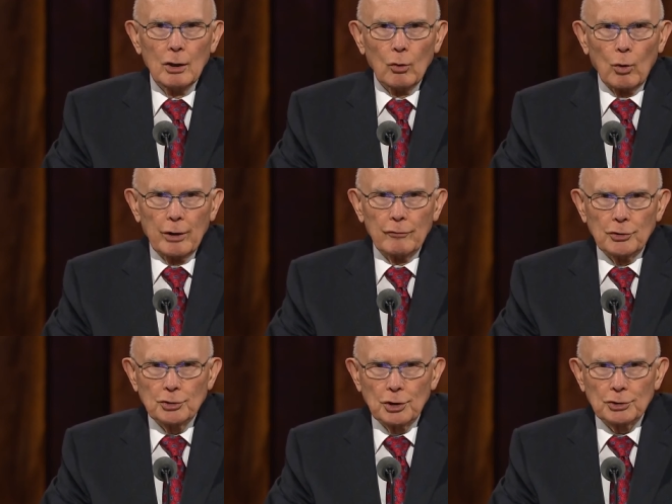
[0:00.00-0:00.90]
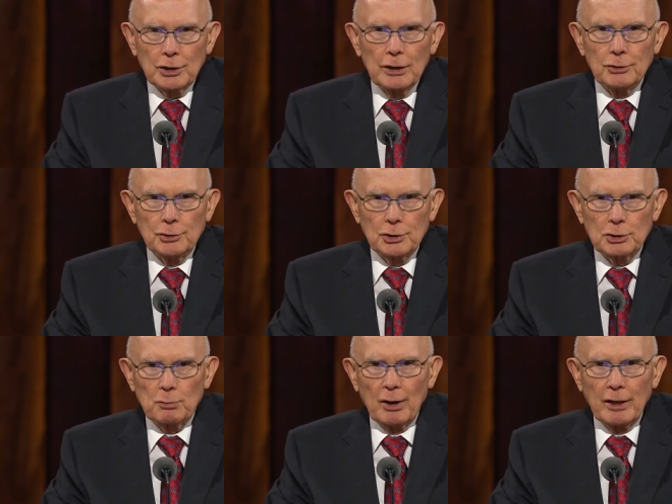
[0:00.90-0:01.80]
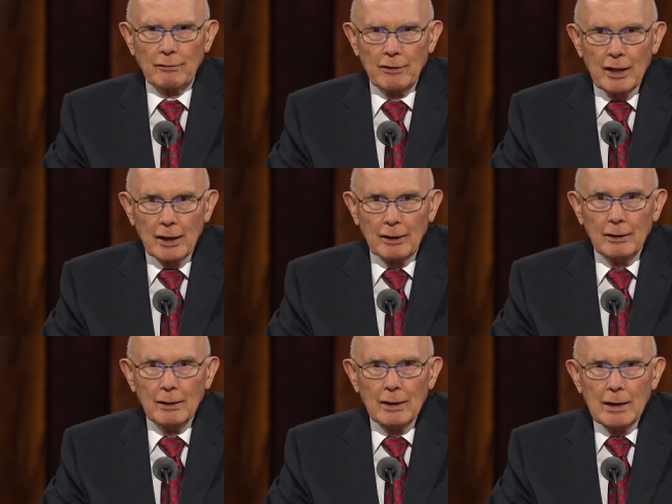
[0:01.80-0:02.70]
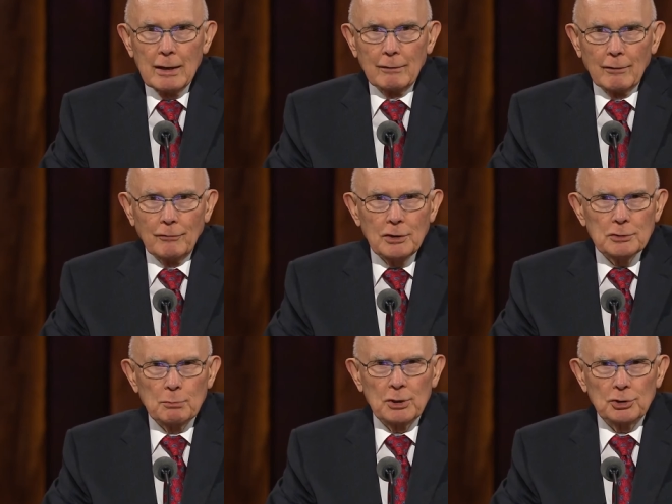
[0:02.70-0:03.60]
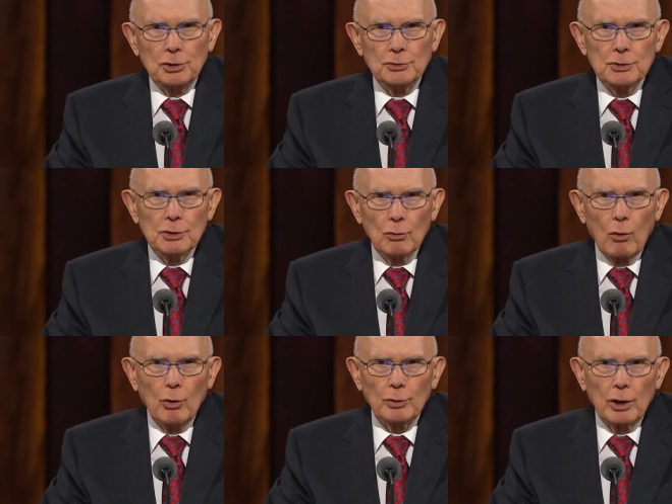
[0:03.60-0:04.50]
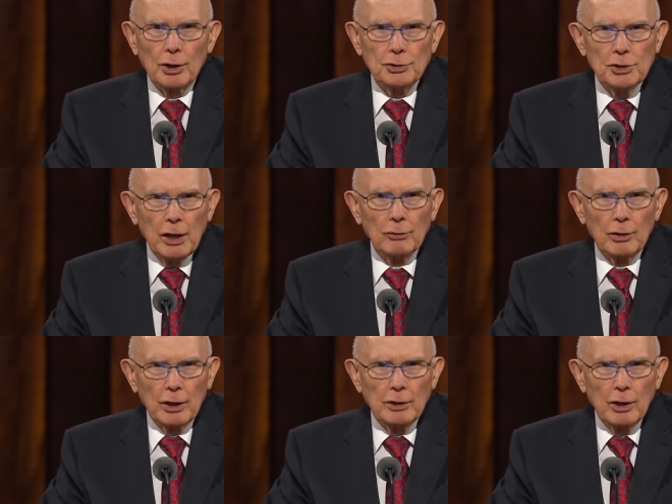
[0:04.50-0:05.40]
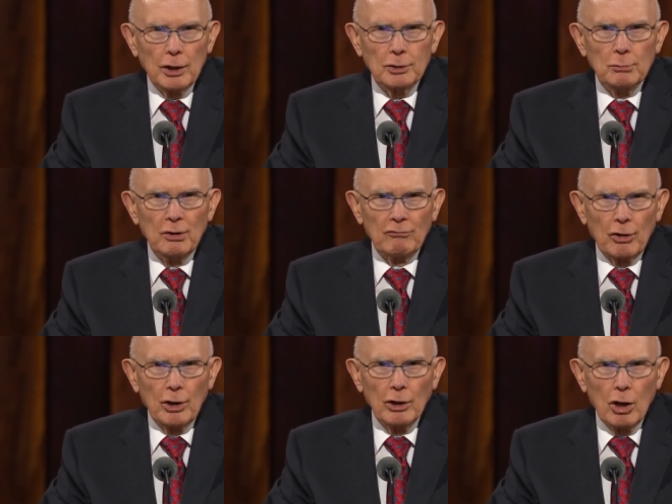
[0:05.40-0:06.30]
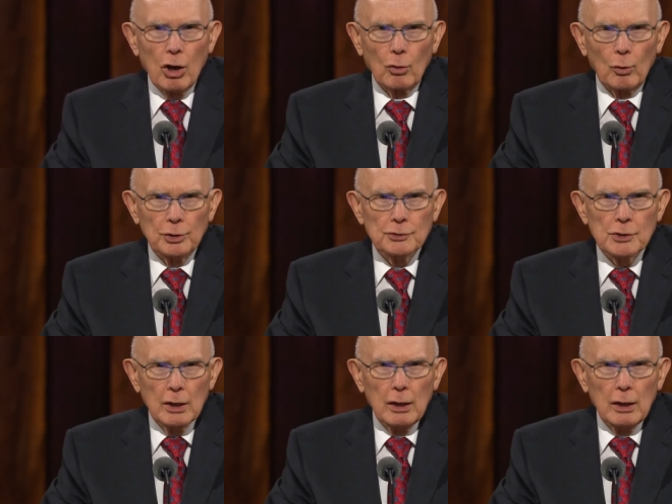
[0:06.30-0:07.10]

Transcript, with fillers: One of the church leaders explained then that these missions, quote, are generally not to be very long ones.